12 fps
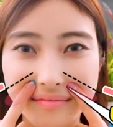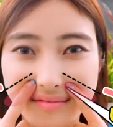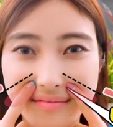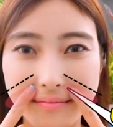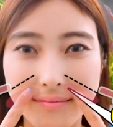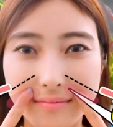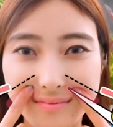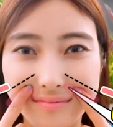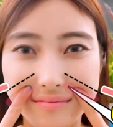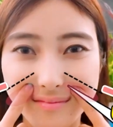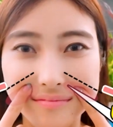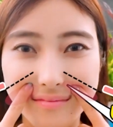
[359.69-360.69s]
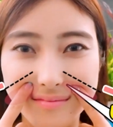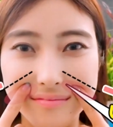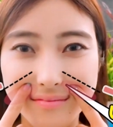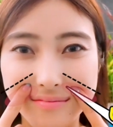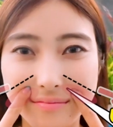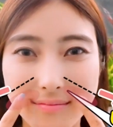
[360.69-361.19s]
Slowly move your
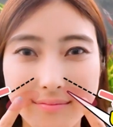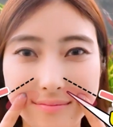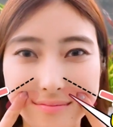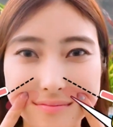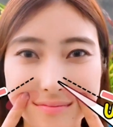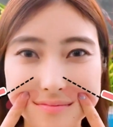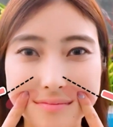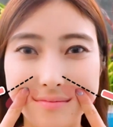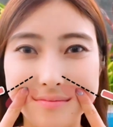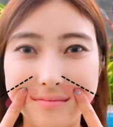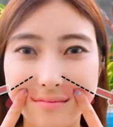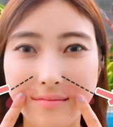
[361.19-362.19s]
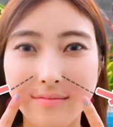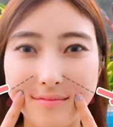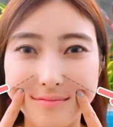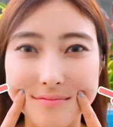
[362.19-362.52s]
fingers outward.